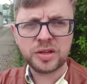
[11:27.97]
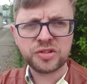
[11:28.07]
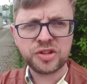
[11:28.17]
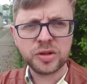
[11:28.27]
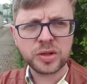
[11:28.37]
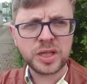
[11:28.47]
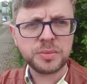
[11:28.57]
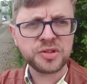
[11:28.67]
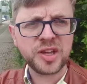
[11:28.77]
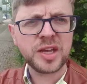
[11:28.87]
It still
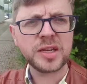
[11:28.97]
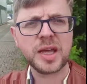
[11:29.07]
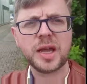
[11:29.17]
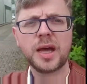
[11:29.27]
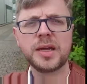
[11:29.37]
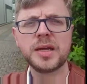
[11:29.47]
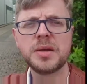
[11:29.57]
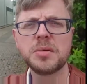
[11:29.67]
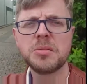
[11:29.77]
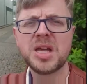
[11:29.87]
keeps saying that I
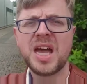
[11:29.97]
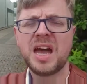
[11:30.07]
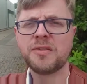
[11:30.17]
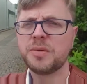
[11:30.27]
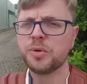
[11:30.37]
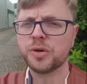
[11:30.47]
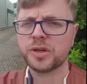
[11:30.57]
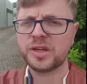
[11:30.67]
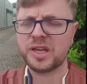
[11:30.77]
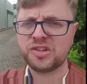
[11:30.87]
have a poor
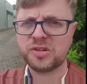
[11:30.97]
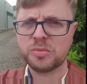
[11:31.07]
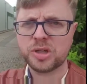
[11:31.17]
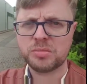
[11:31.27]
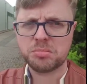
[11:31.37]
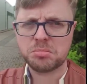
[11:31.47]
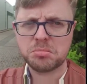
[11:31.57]
connection, but